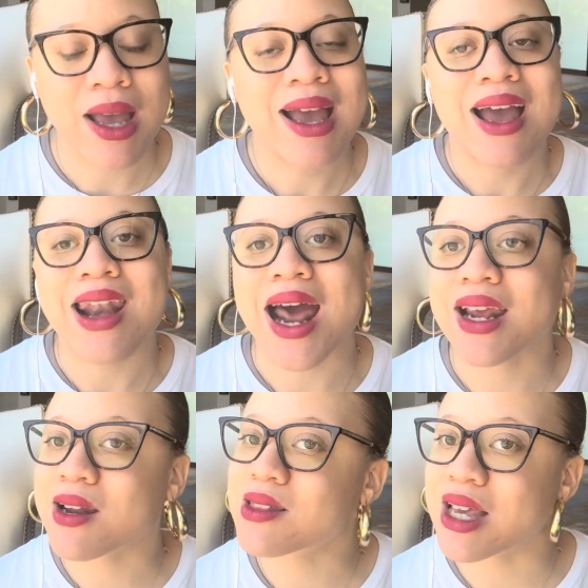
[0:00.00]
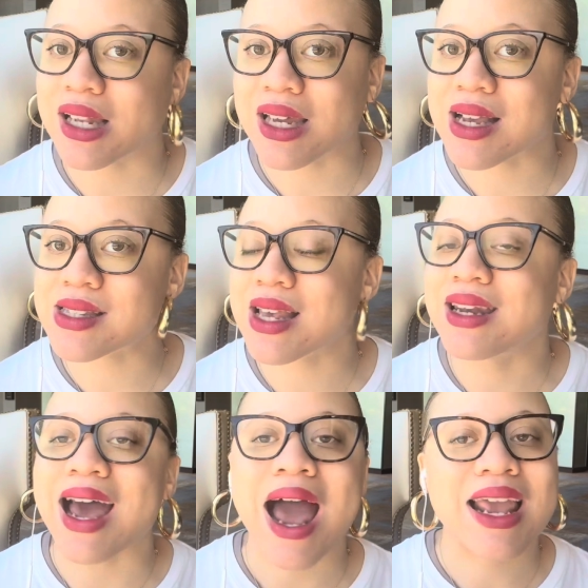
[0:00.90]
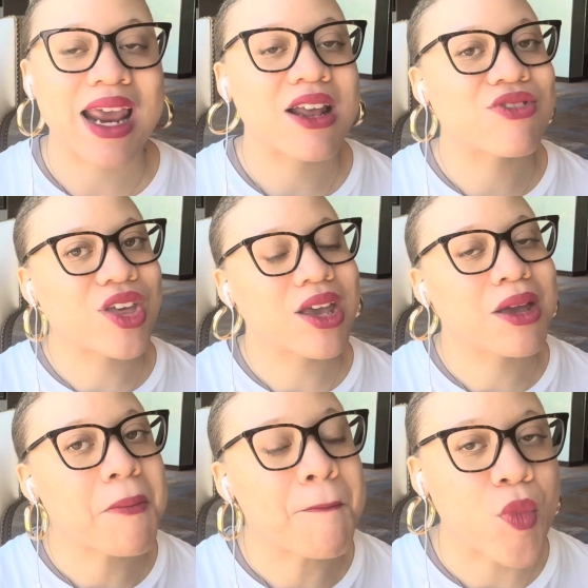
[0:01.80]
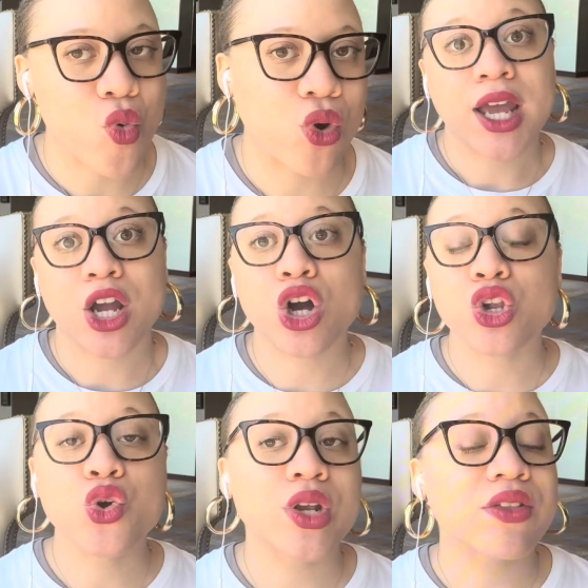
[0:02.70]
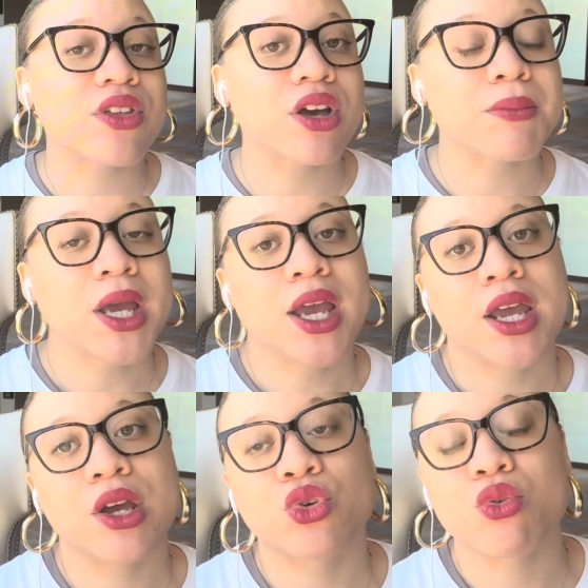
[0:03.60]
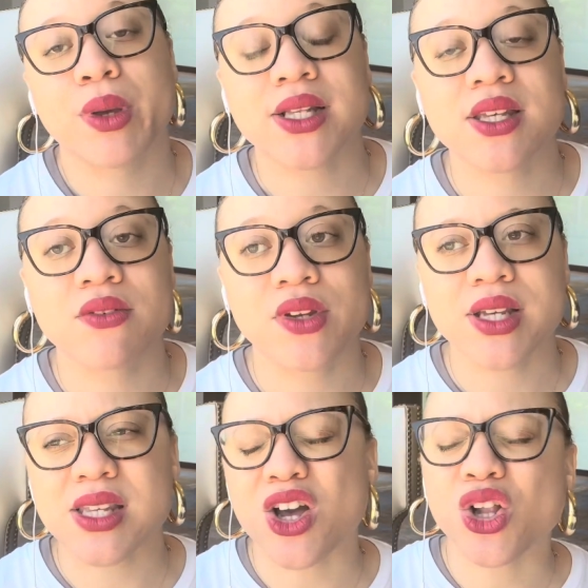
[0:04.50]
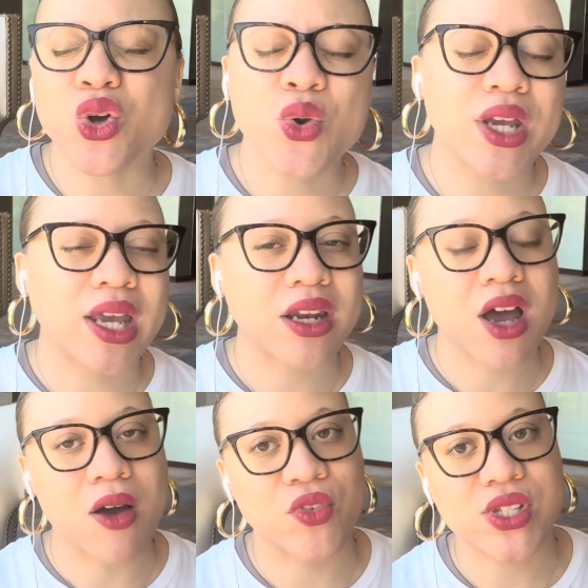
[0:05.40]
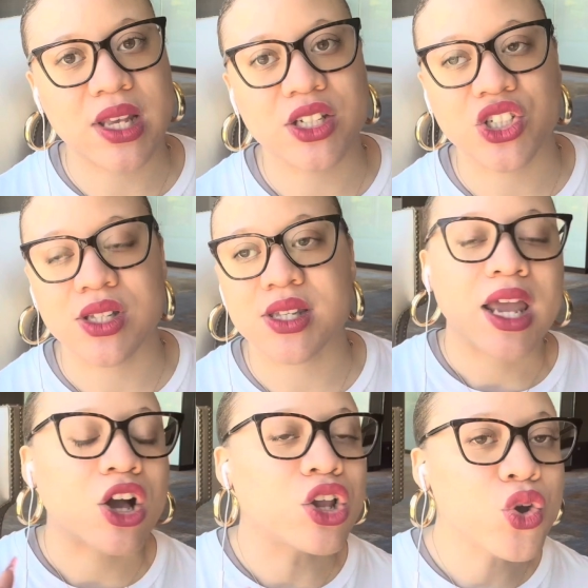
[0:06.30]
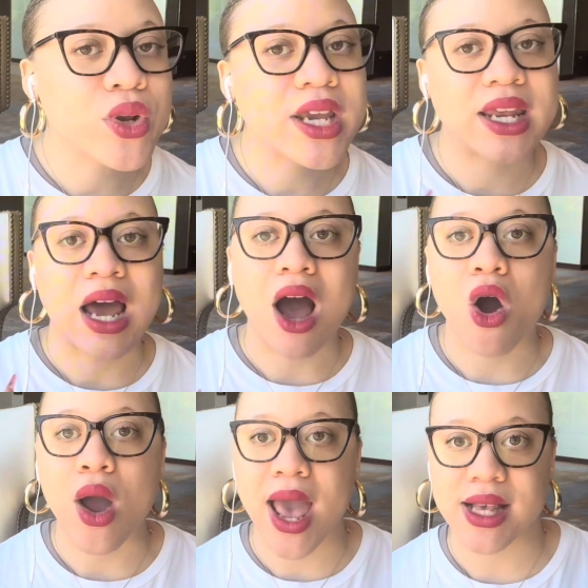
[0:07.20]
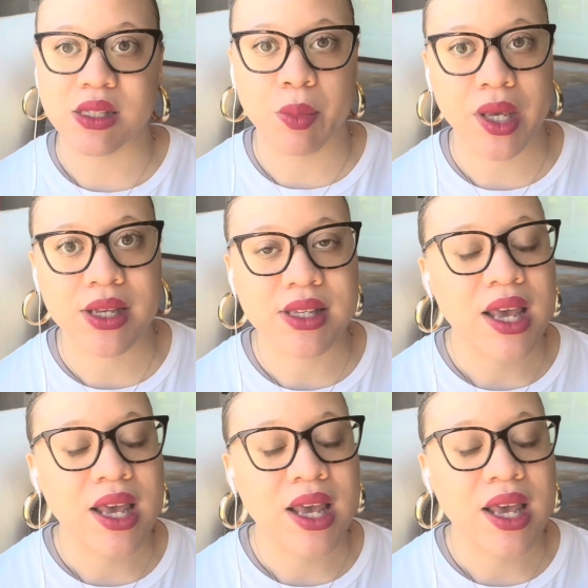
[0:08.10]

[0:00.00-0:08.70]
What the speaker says: Not anything less, not anything more. Including them in group activities, including in conversations, including in all aspects.